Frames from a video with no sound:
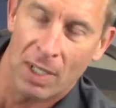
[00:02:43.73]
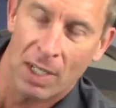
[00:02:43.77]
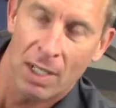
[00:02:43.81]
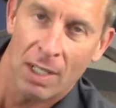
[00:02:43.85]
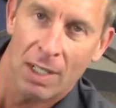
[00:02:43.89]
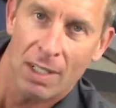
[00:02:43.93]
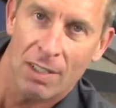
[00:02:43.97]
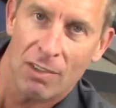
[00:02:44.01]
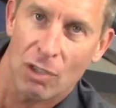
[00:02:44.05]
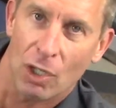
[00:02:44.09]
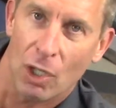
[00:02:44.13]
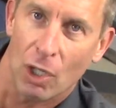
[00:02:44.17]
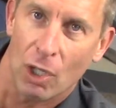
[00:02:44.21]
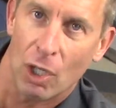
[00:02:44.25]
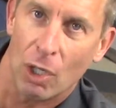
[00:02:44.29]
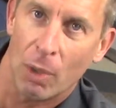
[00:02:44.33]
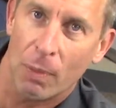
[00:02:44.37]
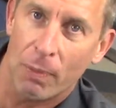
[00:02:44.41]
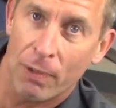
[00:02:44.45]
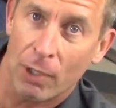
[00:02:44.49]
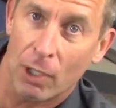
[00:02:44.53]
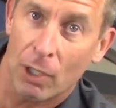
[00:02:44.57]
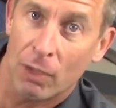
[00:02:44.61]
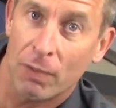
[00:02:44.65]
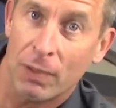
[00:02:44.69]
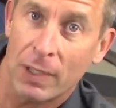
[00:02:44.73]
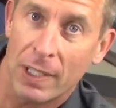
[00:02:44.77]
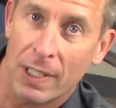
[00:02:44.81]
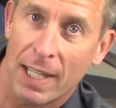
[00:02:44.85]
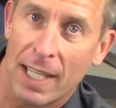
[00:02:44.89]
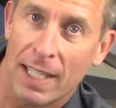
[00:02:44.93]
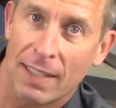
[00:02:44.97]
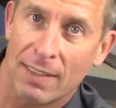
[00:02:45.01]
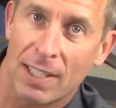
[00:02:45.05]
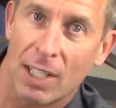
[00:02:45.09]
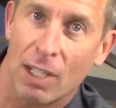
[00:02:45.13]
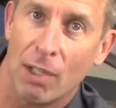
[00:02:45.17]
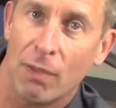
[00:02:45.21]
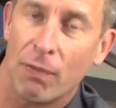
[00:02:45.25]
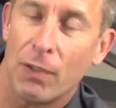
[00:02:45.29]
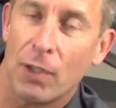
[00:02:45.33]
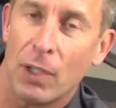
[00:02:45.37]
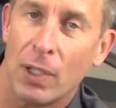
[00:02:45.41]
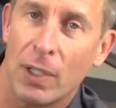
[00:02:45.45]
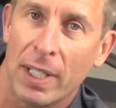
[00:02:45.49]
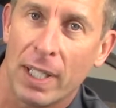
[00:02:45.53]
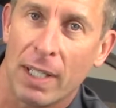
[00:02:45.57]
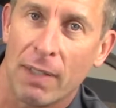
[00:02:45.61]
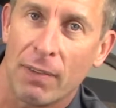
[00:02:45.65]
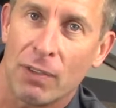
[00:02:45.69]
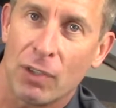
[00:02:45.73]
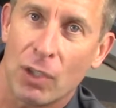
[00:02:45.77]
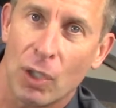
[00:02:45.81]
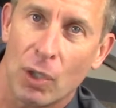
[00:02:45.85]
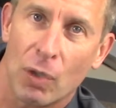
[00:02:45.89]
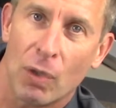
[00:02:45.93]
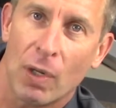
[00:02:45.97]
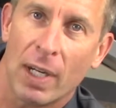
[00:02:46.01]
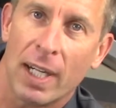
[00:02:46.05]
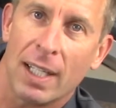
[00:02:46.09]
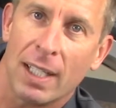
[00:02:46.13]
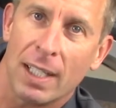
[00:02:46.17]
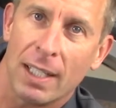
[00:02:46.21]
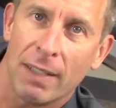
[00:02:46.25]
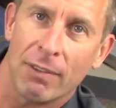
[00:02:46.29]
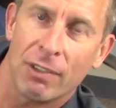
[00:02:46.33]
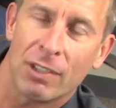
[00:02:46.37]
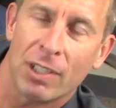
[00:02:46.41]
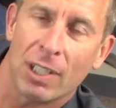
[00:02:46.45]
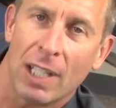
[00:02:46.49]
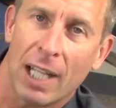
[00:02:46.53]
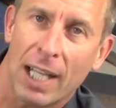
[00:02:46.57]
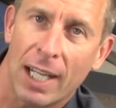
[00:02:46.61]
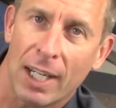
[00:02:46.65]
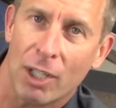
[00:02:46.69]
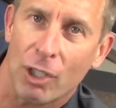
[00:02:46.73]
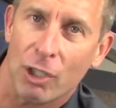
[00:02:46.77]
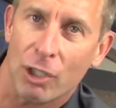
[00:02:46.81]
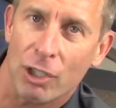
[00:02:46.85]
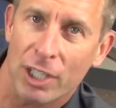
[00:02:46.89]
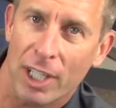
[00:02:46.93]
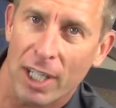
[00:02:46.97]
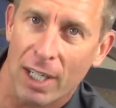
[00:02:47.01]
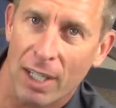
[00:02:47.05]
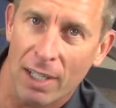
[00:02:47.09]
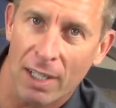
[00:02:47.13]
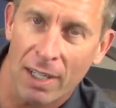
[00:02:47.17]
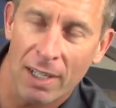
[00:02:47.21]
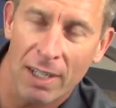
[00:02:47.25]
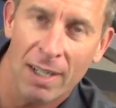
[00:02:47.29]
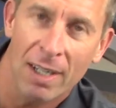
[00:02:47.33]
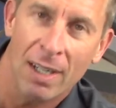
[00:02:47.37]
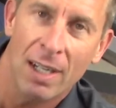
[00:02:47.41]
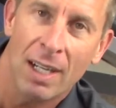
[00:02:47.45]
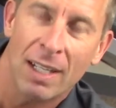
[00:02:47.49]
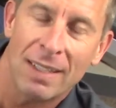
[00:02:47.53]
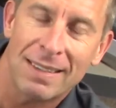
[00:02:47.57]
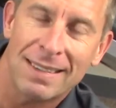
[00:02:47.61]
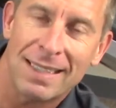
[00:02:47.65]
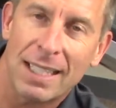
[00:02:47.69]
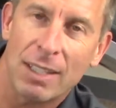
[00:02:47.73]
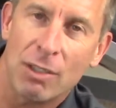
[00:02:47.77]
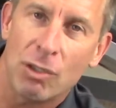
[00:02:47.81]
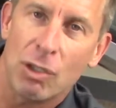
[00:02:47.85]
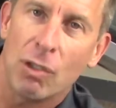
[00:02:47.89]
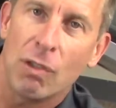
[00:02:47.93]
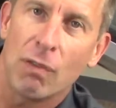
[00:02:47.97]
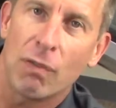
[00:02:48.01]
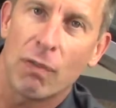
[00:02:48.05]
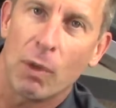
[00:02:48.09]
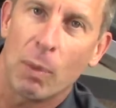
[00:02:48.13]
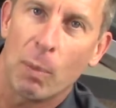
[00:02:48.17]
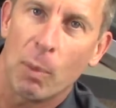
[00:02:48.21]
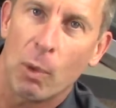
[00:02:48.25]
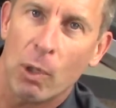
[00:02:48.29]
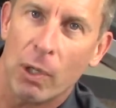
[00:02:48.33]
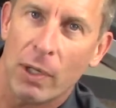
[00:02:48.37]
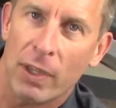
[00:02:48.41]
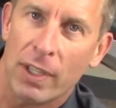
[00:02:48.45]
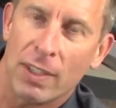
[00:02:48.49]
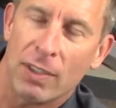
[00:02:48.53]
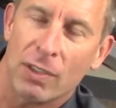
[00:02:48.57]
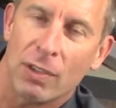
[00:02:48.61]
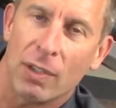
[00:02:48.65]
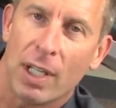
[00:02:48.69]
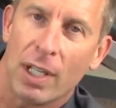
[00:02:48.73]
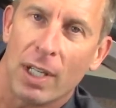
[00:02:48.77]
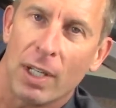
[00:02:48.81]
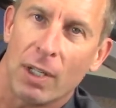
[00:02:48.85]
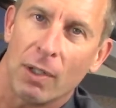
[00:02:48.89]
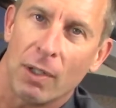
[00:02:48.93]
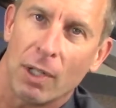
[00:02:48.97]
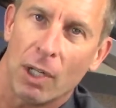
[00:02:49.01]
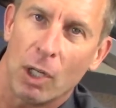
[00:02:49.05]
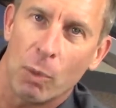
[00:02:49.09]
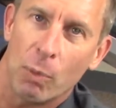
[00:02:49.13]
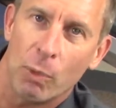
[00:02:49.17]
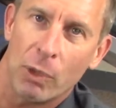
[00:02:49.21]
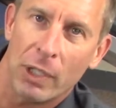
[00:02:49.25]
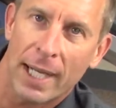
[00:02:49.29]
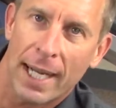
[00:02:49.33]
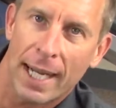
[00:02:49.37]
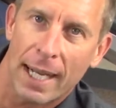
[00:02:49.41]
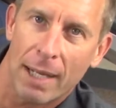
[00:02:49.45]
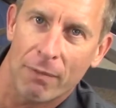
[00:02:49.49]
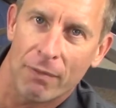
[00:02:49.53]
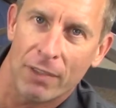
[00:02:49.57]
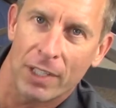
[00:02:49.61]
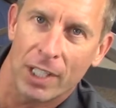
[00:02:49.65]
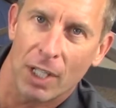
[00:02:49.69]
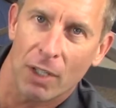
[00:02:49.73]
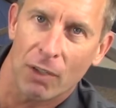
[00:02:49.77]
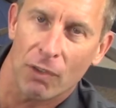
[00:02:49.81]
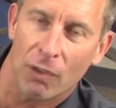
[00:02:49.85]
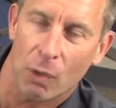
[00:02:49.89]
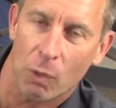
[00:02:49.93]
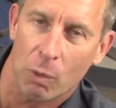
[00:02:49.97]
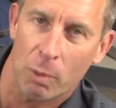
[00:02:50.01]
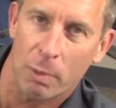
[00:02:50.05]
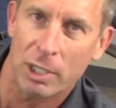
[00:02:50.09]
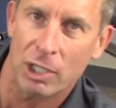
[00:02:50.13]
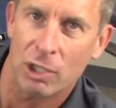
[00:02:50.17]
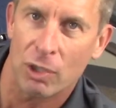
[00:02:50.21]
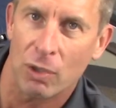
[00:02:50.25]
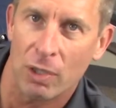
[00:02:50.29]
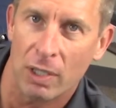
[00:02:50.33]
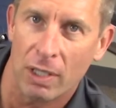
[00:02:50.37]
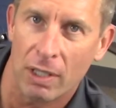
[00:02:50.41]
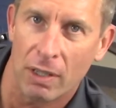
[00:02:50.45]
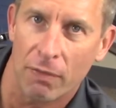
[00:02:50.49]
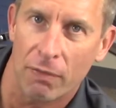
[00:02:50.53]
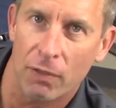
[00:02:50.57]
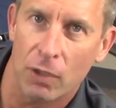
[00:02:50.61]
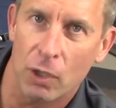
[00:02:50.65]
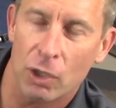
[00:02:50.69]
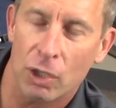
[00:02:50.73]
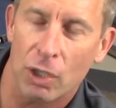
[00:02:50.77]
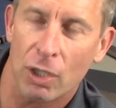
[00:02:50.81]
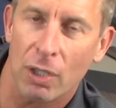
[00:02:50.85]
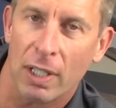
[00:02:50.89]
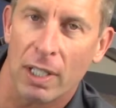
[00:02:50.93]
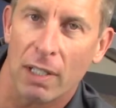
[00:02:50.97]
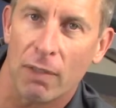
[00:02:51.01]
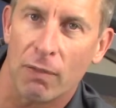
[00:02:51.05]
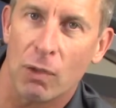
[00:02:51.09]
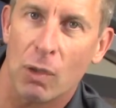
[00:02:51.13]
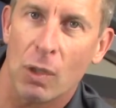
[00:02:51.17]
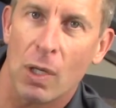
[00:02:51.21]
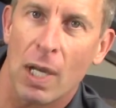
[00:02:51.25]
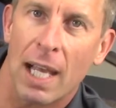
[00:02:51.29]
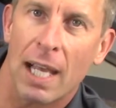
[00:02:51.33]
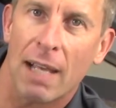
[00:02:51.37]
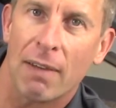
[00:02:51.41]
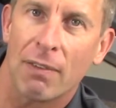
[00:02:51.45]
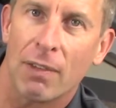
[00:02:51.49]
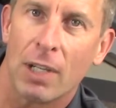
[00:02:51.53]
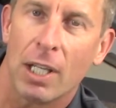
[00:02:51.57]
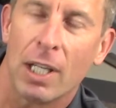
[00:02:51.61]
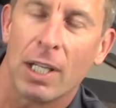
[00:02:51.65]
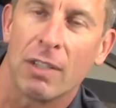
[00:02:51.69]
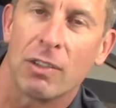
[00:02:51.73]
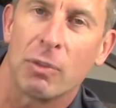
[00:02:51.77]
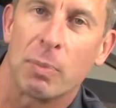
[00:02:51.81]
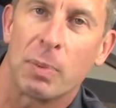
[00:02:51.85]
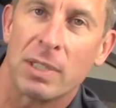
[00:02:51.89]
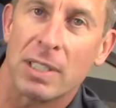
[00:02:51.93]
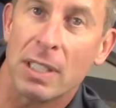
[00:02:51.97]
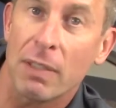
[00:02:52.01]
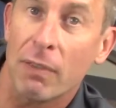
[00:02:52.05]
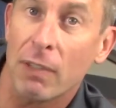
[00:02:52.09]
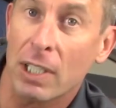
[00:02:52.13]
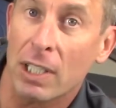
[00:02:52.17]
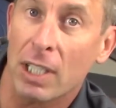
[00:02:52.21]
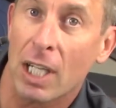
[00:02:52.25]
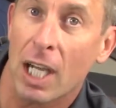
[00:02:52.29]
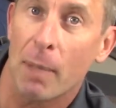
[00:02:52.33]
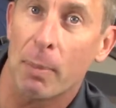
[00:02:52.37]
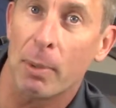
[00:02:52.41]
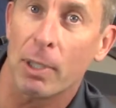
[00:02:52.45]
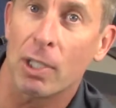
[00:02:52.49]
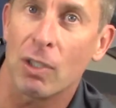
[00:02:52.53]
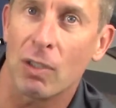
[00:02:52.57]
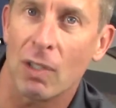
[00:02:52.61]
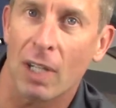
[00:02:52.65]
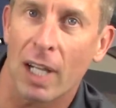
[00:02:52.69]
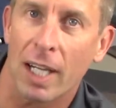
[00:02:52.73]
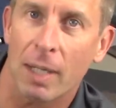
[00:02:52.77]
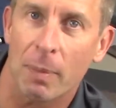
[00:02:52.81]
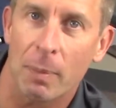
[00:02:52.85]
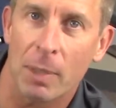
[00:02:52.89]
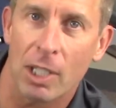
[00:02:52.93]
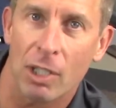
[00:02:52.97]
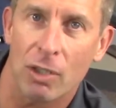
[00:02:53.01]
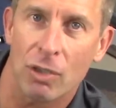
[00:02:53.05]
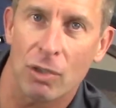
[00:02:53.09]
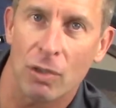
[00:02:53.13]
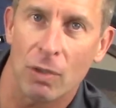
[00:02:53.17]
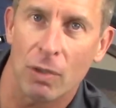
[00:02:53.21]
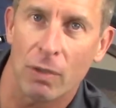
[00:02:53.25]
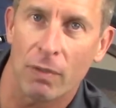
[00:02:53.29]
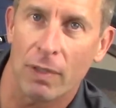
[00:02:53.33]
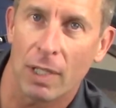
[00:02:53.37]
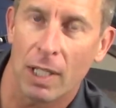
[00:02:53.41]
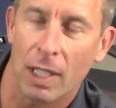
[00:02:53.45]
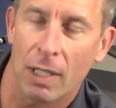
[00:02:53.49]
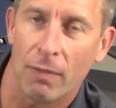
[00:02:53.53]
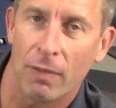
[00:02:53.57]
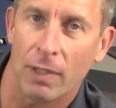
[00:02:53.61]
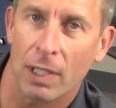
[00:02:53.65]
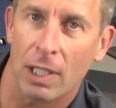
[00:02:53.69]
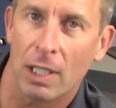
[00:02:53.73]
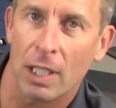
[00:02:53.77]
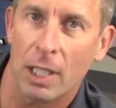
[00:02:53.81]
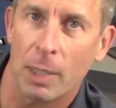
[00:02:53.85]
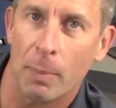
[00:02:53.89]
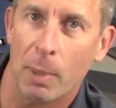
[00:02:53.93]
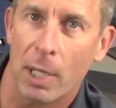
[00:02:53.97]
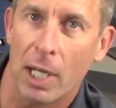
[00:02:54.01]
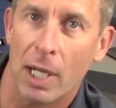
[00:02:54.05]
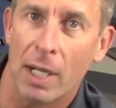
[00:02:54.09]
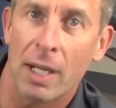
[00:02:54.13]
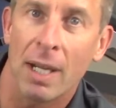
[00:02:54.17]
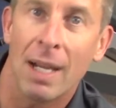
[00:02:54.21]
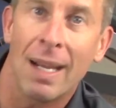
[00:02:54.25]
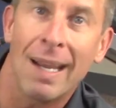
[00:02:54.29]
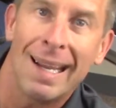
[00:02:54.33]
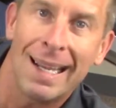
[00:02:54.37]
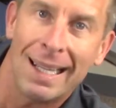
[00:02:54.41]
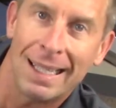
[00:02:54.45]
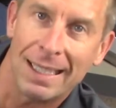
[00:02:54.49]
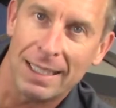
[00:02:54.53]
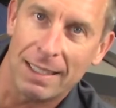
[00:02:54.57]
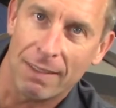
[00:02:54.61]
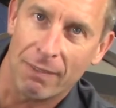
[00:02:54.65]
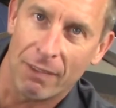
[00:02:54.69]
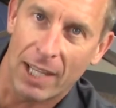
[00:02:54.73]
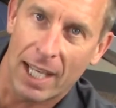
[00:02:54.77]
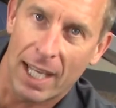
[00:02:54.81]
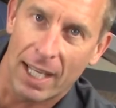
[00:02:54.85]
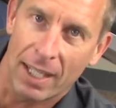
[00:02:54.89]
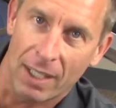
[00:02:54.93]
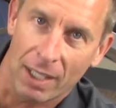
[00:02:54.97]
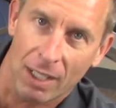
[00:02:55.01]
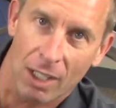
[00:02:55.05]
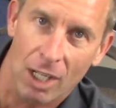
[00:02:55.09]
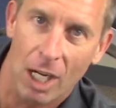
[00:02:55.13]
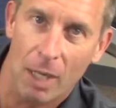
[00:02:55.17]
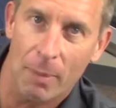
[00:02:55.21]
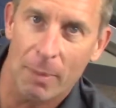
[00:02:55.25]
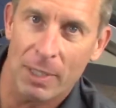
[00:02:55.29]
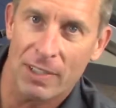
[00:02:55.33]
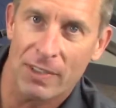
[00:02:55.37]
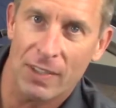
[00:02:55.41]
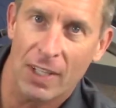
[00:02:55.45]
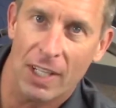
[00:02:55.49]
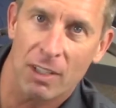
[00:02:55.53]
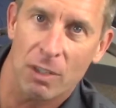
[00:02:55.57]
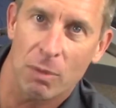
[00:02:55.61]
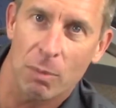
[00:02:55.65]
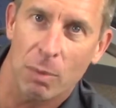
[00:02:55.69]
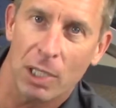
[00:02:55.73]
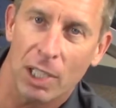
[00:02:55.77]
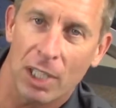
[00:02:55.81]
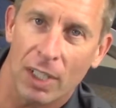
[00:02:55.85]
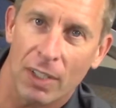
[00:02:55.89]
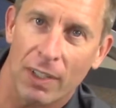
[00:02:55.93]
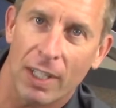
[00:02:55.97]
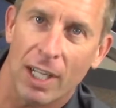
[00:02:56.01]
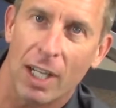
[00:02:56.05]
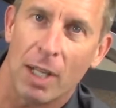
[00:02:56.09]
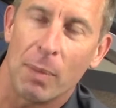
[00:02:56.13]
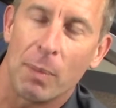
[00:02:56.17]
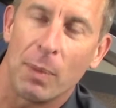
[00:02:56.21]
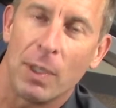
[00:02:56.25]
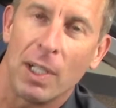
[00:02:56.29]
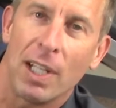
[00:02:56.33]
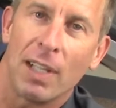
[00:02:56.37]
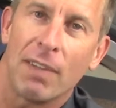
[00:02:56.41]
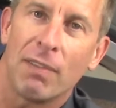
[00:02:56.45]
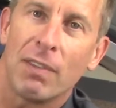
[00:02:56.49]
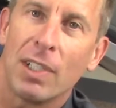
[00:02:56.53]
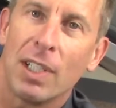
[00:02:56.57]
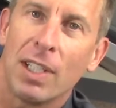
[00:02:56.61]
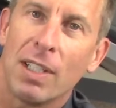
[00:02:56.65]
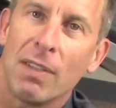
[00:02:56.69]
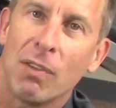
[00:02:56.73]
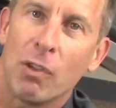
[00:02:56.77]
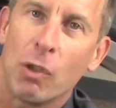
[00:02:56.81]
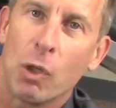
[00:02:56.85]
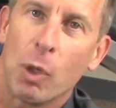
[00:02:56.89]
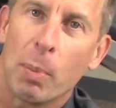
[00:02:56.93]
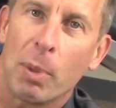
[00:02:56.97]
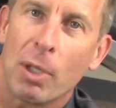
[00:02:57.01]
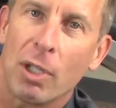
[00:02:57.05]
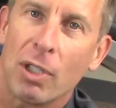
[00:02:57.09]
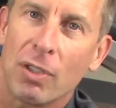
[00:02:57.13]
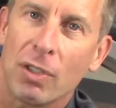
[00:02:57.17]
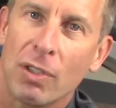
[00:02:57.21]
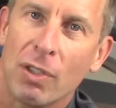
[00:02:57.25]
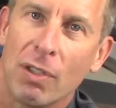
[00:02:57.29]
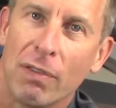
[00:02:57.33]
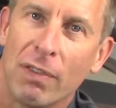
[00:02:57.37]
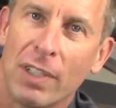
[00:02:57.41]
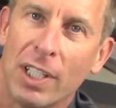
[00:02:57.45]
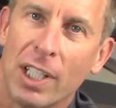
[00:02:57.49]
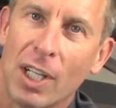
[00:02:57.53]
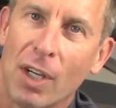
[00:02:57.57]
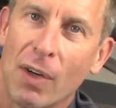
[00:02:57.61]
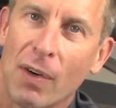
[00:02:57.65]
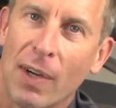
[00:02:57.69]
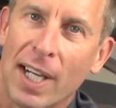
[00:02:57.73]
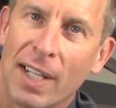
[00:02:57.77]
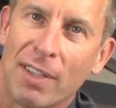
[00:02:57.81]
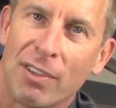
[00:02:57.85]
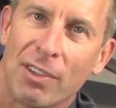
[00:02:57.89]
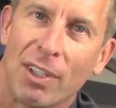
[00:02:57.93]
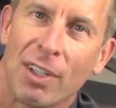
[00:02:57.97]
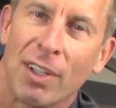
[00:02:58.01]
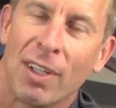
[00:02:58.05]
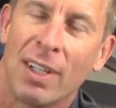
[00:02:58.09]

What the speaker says: So hopefully that's helpful, and if so, great, leave us a like or share. Stay tuned for more of these home rehab videos that we'll be shooting in the future, and if you have a specific topic you'd like me to shoot a clip on, leave that in the comment section below, and I'd love to leave you a personal video answer.